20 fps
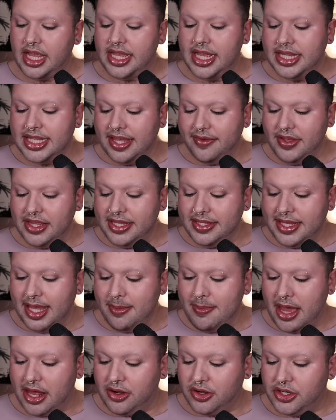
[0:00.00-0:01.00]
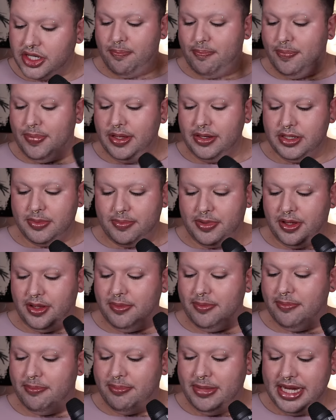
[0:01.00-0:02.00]
It's giving the same energy. Buildable,
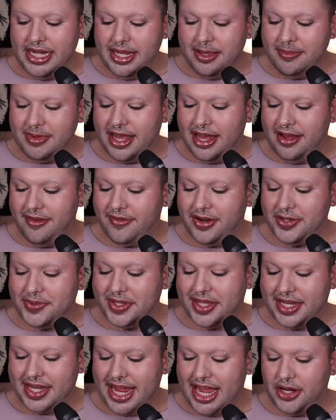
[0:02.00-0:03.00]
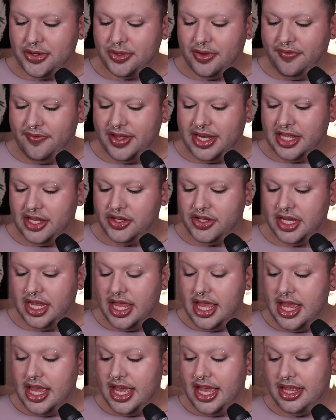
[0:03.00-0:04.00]
medium coverage with a natural finish
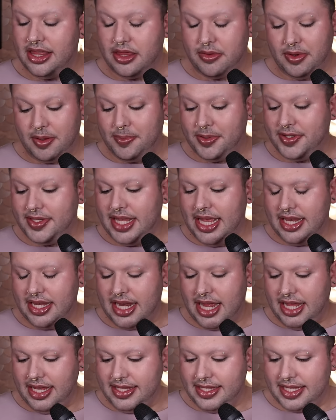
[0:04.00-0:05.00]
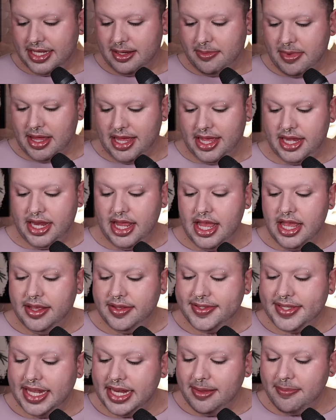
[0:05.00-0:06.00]
and 3% niacinamide.
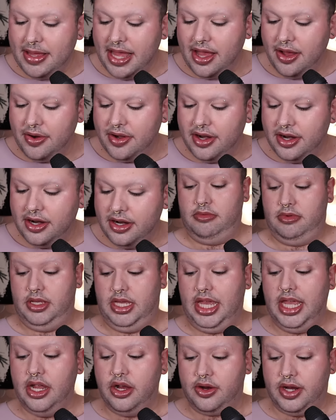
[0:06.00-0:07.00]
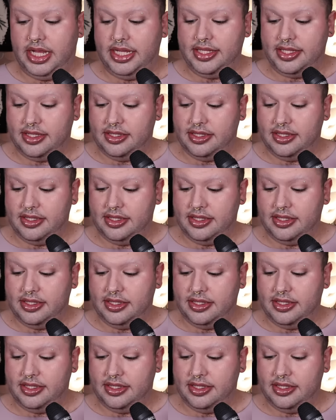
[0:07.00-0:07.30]
Setting powder, Ingress.